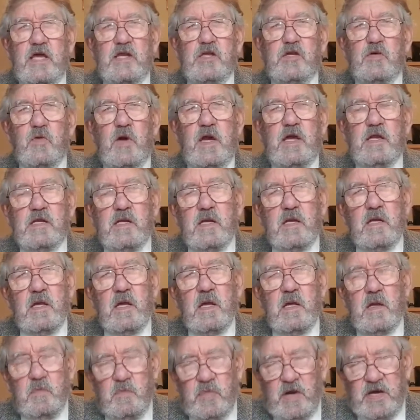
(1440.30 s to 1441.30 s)
they do it
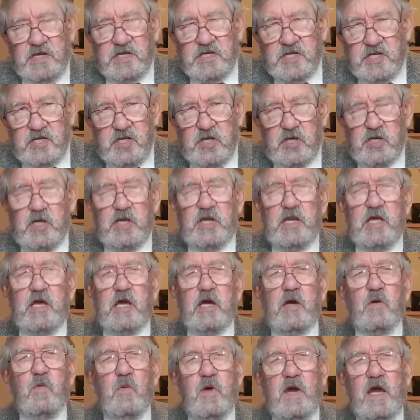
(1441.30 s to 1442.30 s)
by
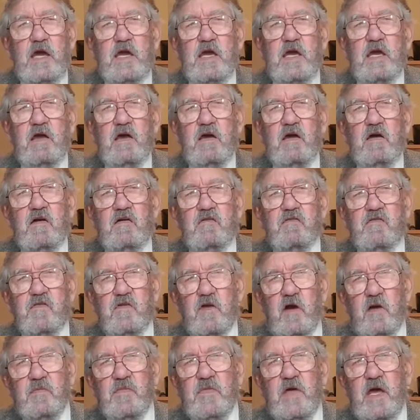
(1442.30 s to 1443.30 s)
turning away
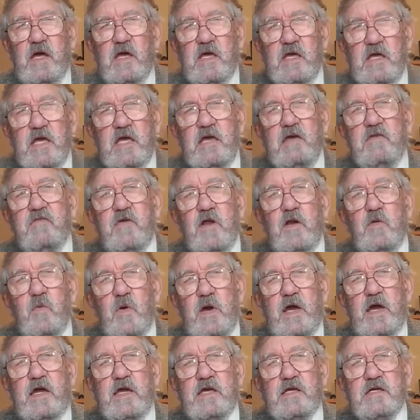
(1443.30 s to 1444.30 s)
from their evil
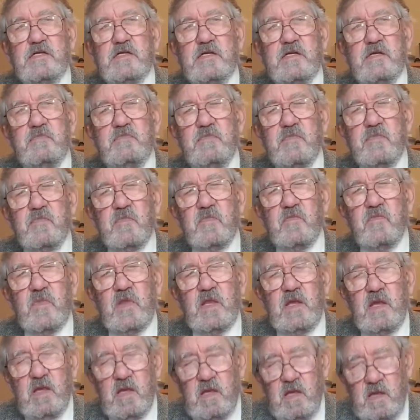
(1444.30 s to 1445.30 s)
ways.
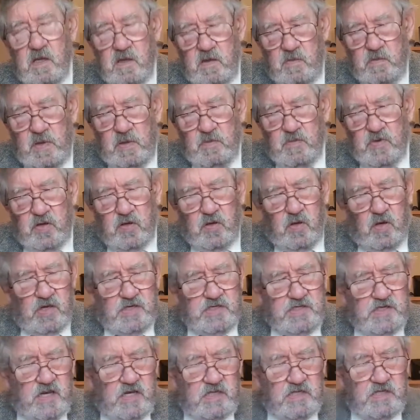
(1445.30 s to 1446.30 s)
Remember,
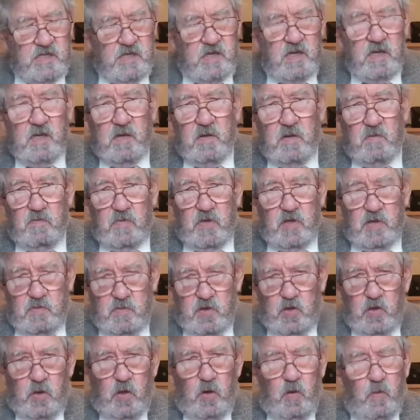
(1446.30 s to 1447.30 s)
God says,
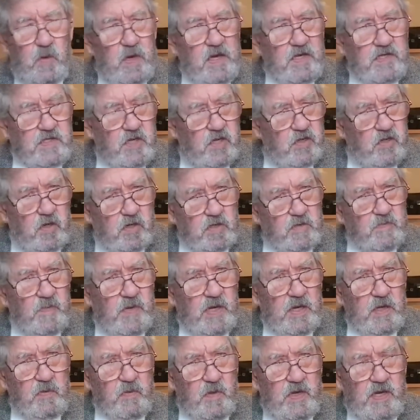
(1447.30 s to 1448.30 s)
your ways are not
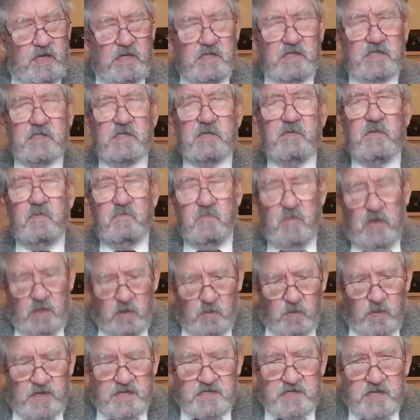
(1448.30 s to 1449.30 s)
my ways.
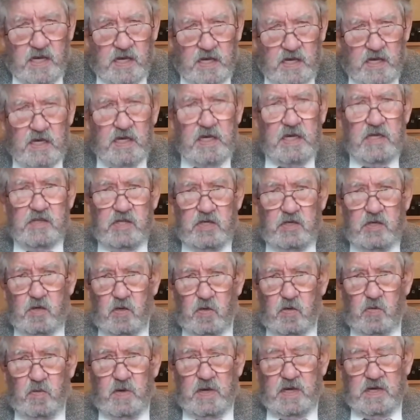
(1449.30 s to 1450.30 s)
My ways are higher than
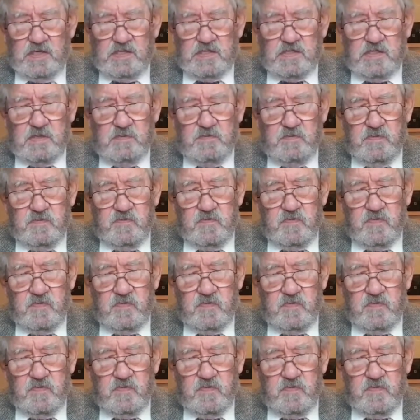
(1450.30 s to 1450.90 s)
your ways.